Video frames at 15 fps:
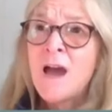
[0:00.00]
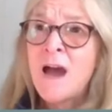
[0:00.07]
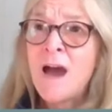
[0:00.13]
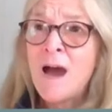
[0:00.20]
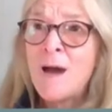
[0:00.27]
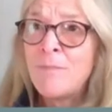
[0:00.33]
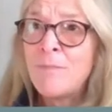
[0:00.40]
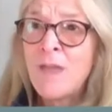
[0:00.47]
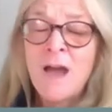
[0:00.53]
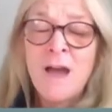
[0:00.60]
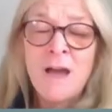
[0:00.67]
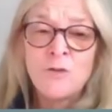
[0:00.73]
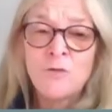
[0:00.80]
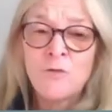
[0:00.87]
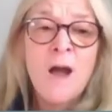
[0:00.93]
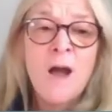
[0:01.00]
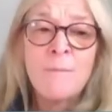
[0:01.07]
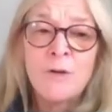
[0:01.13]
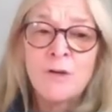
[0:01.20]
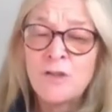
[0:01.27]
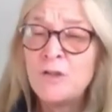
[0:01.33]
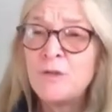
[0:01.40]
um, a drop
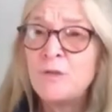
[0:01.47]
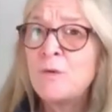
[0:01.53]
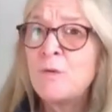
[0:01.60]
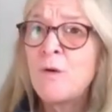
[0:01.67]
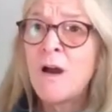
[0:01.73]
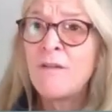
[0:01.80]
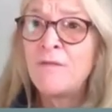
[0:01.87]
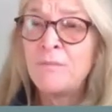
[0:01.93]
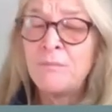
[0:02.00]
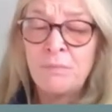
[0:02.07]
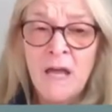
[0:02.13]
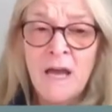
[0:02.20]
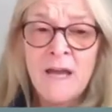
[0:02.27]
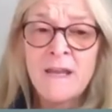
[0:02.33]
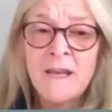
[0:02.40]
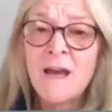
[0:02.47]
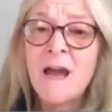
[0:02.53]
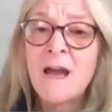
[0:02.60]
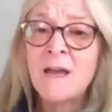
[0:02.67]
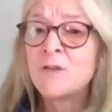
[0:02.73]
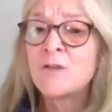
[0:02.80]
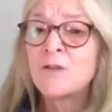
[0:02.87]
or two of blood
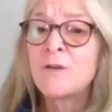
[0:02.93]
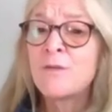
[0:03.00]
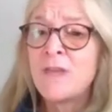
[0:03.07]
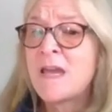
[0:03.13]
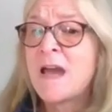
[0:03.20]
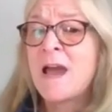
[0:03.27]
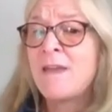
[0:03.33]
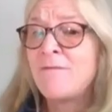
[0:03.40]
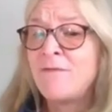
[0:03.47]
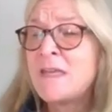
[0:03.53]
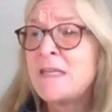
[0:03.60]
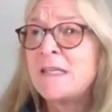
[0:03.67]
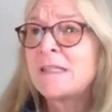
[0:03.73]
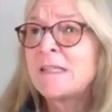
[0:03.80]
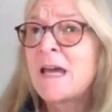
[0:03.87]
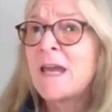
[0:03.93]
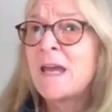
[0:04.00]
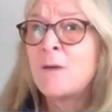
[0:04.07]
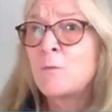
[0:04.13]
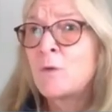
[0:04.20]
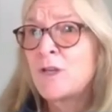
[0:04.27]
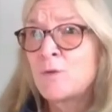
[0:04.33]
under the IV
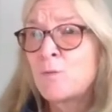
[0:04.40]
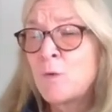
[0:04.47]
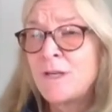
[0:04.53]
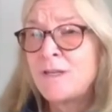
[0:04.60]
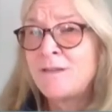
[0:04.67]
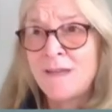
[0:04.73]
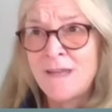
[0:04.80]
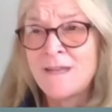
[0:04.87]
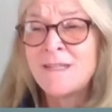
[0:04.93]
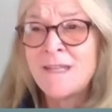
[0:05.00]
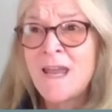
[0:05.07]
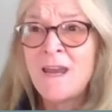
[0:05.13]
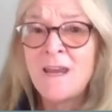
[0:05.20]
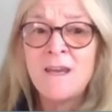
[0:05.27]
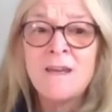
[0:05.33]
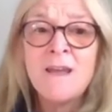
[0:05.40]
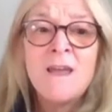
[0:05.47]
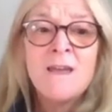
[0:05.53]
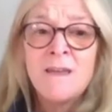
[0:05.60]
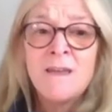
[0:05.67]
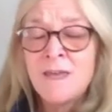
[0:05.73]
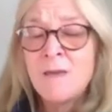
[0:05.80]
site, which would contain
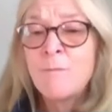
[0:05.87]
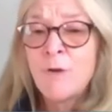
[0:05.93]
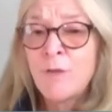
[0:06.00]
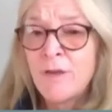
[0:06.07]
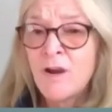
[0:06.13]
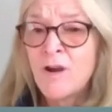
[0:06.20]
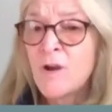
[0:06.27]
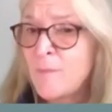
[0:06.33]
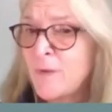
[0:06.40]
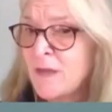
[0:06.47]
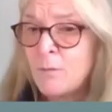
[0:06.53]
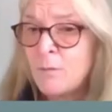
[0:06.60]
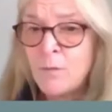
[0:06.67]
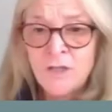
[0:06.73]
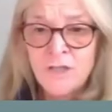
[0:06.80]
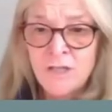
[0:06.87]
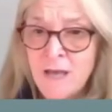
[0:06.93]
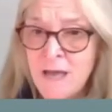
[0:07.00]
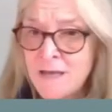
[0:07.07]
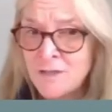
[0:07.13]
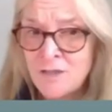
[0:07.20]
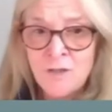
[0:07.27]
chemotherapy, which,
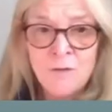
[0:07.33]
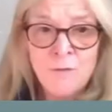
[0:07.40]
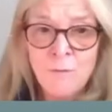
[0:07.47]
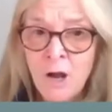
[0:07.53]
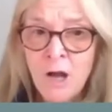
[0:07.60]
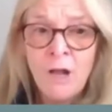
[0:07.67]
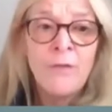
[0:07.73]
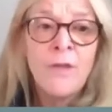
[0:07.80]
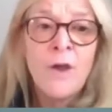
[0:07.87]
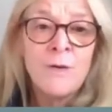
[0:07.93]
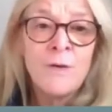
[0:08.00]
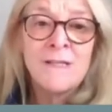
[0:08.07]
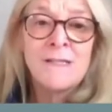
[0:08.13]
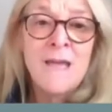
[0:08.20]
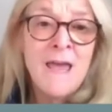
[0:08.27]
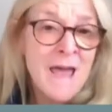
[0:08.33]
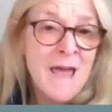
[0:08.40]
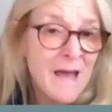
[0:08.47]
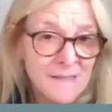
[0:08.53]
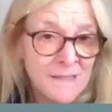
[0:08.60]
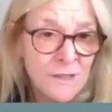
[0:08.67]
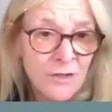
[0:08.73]
as you all know, is a
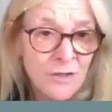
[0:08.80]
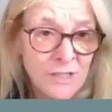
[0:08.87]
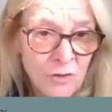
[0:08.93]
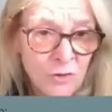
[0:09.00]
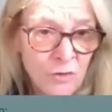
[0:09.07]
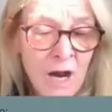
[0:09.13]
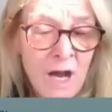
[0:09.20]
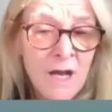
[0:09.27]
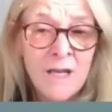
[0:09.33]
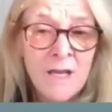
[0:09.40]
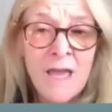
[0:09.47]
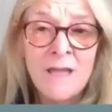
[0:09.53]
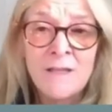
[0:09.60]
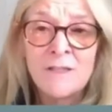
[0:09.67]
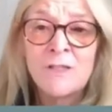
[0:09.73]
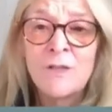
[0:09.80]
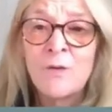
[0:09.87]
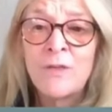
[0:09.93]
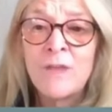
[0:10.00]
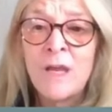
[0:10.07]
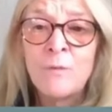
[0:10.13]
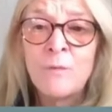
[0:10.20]
hazardous drug. And so
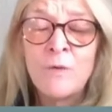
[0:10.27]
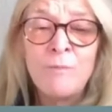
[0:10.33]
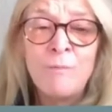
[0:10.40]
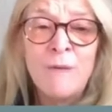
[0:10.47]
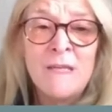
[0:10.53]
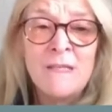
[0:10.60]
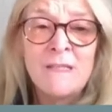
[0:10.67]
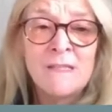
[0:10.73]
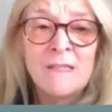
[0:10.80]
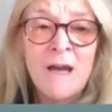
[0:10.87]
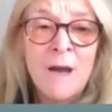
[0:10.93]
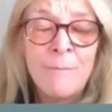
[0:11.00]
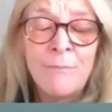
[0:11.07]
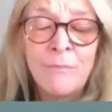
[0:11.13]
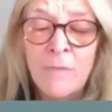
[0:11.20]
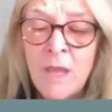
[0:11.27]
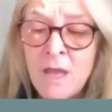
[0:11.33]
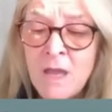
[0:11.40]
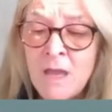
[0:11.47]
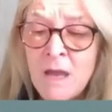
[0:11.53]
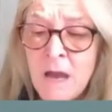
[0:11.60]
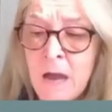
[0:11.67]
there would be some,
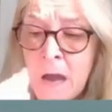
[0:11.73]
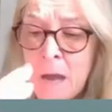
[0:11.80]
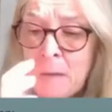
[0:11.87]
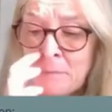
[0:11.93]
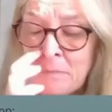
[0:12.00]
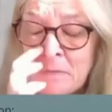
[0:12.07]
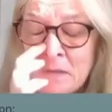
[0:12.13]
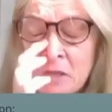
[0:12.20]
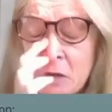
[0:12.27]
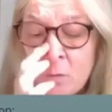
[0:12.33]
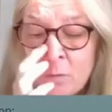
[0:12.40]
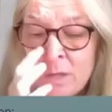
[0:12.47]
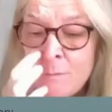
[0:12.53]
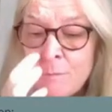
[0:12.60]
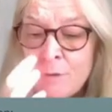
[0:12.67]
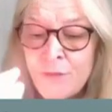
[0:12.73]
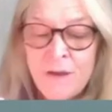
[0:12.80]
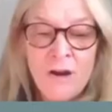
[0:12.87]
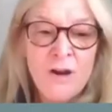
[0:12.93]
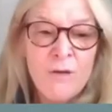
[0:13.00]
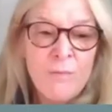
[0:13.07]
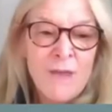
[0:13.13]
um, you know,
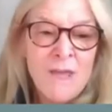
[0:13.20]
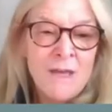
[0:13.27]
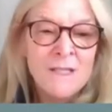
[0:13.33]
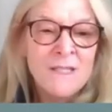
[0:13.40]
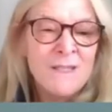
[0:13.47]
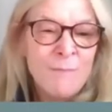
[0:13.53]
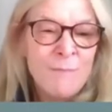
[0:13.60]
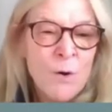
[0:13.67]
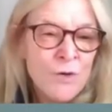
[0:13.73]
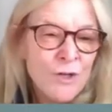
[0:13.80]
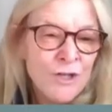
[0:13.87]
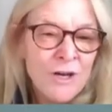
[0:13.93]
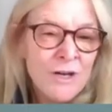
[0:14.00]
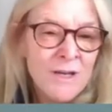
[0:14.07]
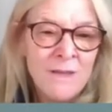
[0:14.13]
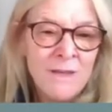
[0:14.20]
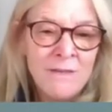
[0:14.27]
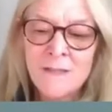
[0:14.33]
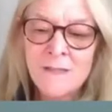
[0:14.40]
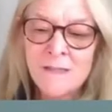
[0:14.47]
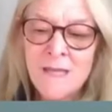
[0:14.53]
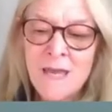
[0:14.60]
chemotherapy exposure in
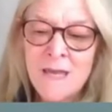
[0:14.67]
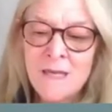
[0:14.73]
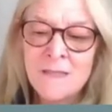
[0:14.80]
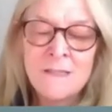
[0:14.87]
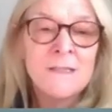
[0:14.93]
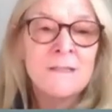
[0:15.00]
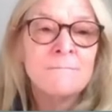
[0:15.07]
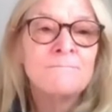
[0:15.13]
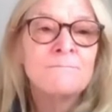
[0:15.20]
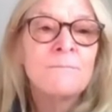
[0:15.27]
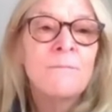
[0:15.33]
this case.